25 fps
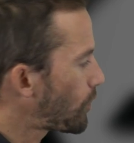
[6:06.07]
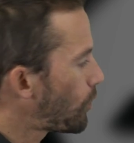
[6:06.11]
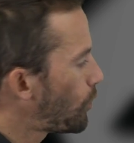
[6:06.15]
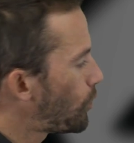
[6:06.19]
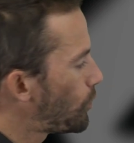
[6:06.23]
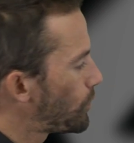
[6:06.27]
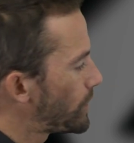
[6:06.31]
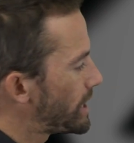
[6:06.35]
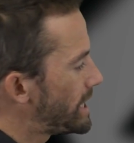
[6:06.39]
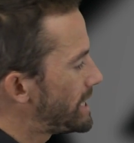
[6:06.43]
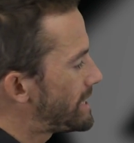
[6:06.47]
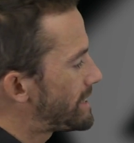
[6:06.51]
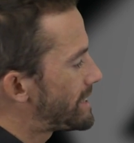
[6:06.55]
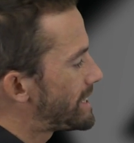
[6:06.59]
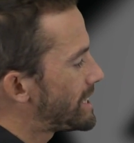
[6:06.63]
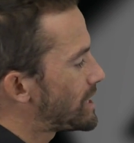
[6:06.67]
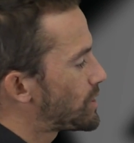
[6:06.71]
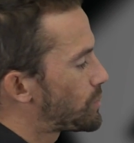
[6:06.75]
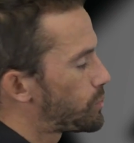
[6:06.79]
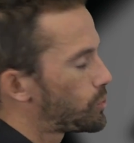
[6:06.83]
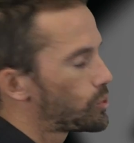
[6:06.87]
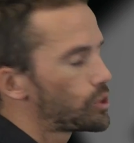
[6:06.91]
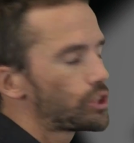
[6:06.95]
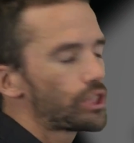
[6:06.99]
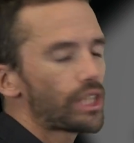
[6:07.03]
All these
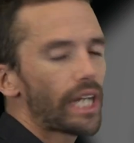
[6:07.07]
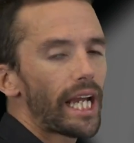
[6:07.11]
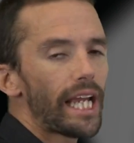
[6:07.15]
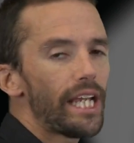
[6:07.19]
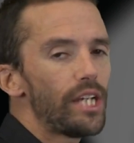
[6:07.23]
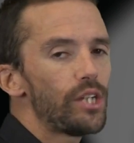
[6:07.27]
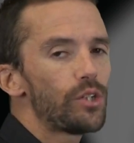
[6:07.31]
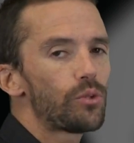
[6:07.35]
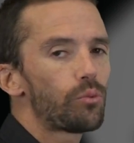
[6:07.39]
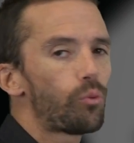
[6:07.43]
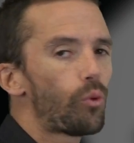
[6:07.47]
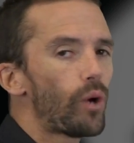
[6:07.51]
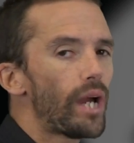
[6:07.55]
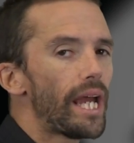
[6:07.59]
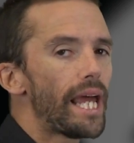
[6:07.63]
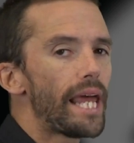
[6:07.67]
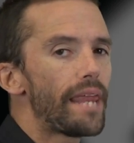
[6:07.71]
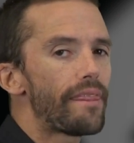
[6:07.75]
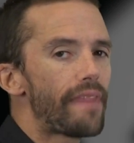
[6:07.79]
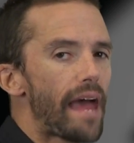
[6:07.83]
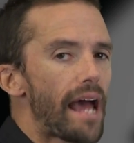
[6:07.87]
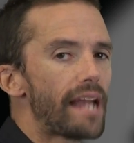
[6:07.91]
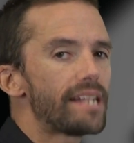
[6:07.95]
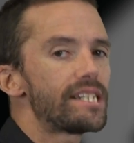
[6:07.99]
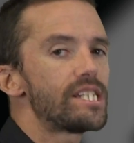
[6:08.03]
things will change where
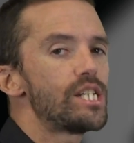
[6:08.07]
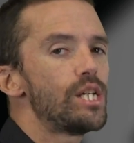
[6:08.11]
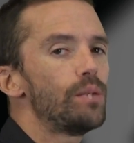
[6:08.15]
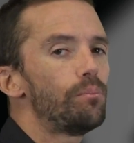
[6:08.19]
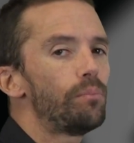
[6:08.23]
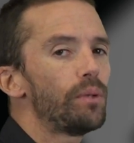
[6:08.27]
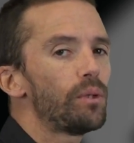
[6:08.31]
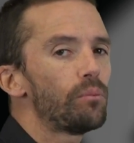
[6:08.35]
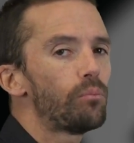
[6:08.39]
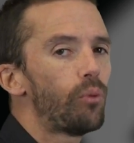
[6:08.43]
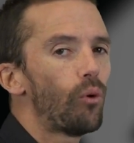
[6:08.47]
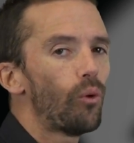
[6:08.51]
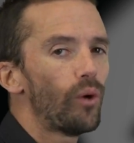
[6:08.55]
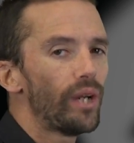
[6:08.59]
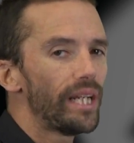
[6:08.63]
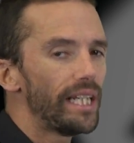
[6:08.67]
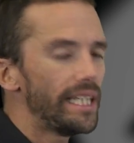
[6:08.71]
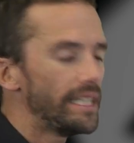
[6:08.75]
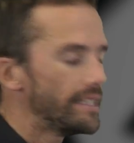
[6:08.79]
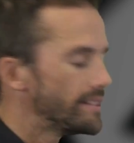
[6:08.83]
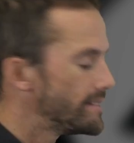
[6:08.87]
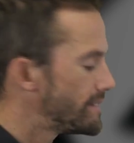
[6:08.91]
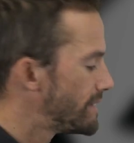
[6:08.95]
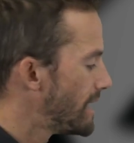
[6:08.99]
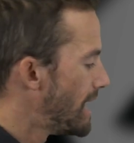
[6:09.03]
that tipping point
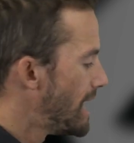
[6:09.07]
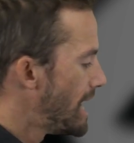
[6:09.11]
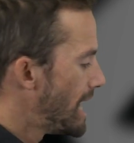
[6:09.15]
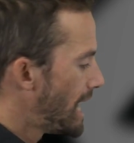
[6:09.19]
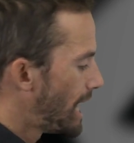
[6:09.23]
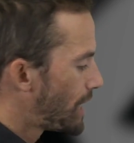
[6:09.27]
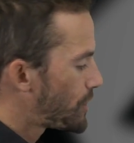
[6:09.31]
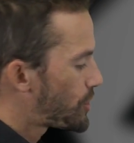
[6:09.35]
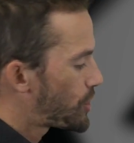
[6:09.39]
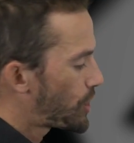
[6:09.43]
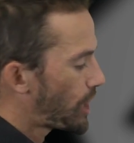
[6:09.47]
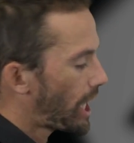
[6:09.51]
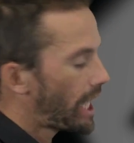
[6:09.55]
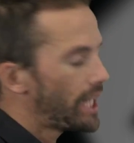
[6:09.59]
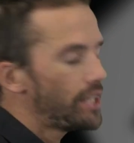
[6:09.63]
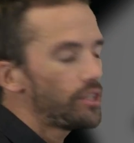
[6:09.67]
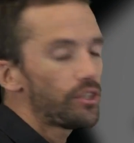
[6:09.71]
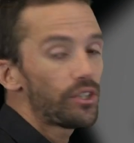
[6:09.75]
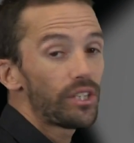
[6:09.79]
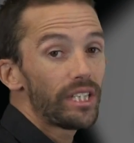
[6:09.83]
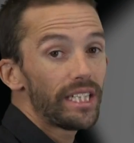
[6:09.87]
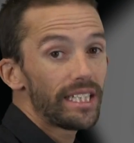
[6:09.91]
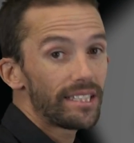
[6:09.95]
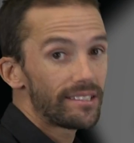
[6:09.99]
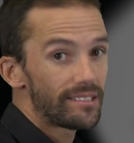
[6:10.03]
is and
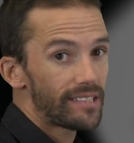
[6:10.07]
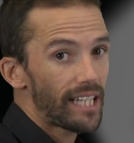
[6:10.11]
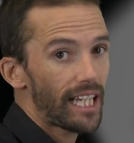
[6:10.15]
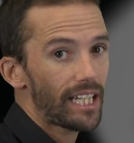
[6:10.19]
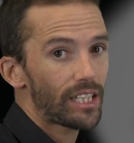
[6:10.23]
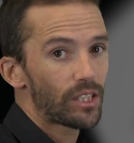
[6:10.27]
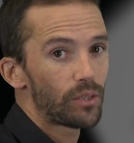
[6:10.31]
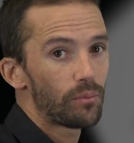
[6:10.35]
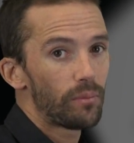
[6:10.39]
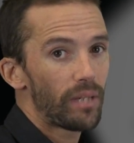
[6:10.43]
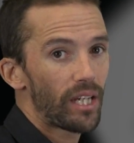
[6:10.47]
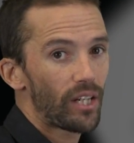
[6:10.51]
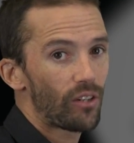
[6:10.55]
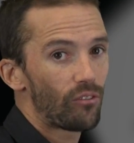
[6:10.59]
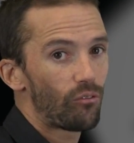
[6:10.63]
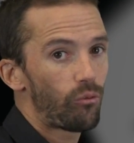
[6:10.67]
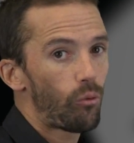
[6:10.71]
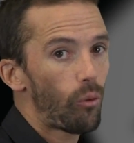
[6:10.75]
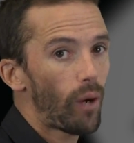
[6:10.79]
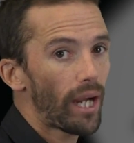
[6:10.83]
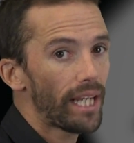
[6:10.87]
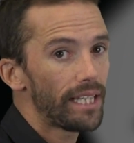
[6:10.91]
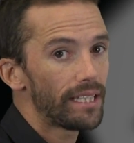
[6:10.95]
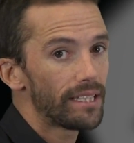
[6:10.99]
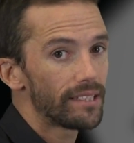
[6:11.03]
change the exact amount of
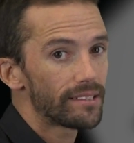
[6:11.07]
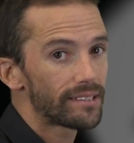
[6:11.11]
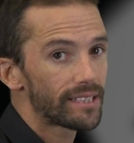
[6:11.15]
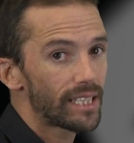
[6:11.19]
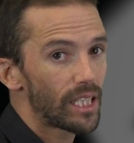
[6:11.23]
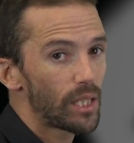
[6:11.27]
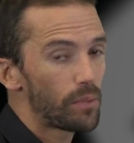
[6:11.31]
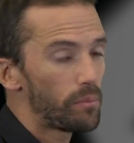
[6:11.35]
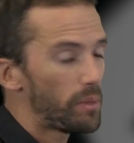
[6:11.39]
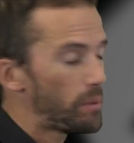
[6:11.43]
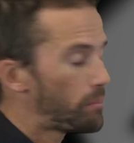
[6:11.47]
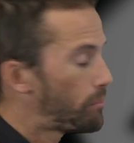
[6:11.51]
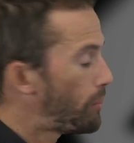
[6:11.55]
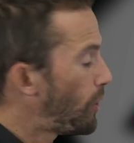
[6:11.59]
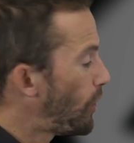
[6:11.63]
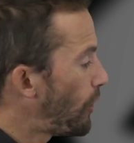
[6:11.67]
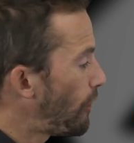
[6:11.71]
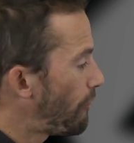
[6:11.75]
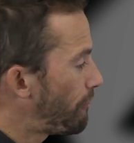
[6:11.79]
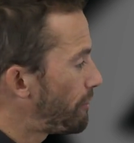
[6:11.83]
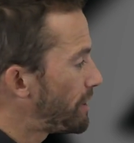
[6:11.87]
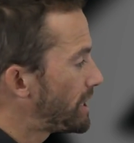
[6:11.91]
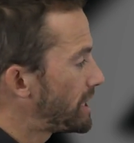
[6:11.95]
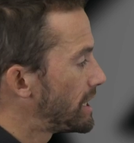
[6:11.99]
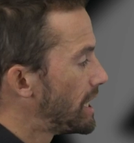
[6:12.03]
weight that's going to be
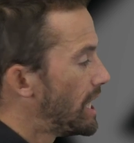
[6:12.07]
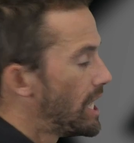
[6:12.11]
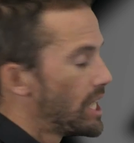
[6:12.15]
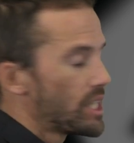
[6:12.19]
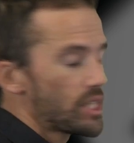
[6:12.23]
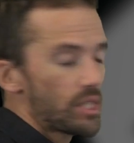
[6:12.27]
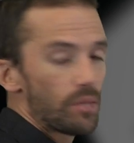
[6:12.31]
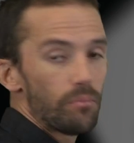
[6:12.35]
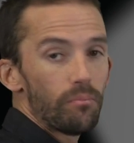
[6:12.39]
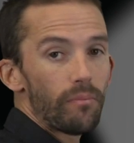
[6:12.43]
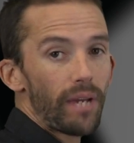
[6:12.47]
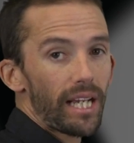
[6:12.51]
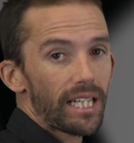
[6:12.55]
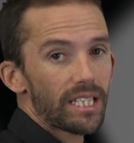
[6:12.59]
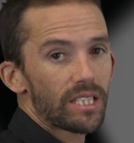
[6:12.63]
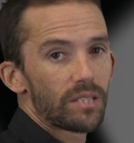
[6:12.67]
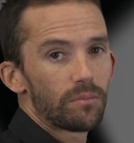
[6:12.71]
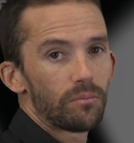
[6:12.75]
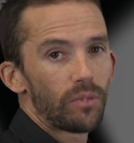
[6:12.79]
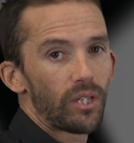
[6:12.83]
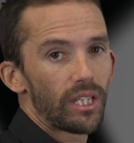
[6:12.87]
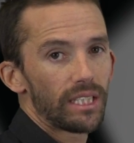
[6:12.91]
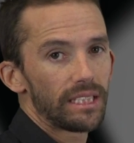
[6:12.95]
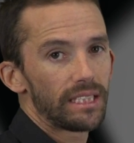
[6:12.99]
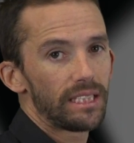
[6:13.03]
perfect to
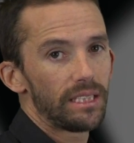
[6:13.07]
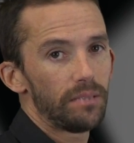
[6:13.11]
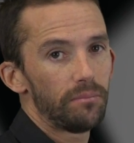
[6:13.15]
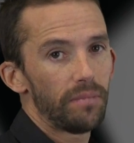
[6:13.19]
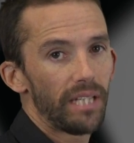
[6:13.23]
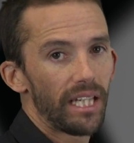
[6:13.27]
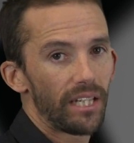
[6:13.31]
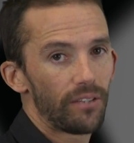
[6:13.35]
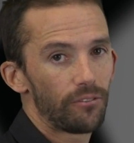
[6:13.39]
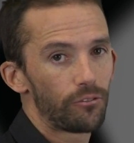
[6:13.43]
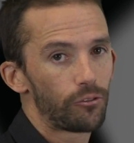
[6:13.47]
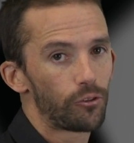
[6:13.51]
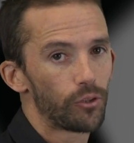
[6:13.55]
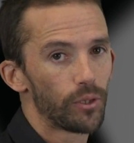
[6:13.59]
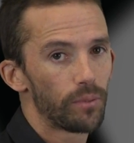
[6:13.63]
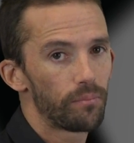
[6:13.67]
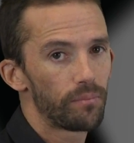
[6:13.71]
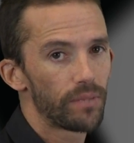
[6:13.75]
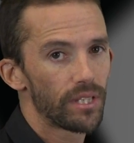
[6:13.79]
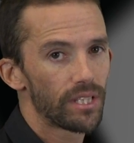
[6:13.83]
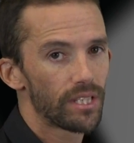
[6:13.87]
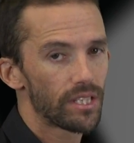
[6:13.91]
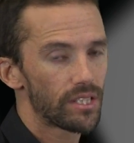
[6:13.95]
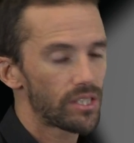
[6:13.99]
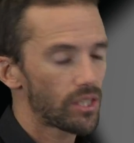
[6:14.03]
maximize the amount of
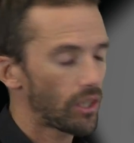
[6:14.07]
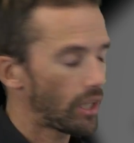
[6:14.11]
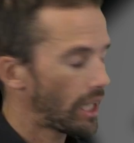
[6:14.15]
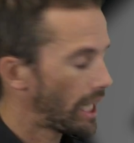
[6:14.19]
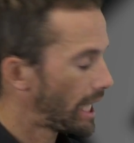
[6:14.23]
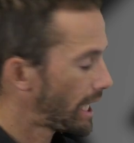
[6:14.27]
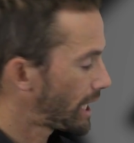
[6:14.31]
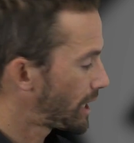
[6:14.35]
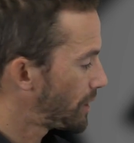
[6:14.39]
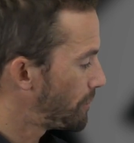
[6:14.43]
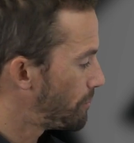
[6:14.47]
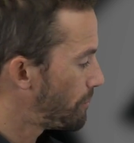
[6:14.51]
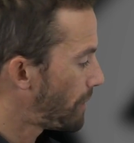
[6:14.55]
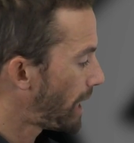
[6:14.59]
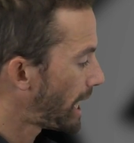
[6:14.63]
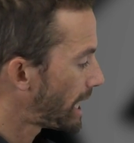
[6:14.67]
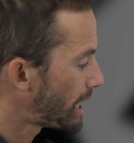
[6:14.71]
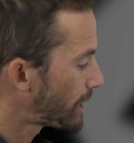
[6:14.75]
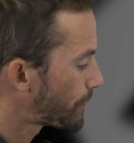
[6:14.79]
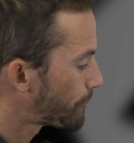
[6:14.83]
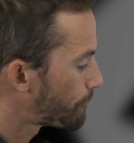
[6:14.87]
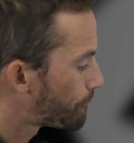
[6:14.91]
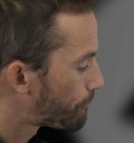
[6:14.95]
grip that the tire can make.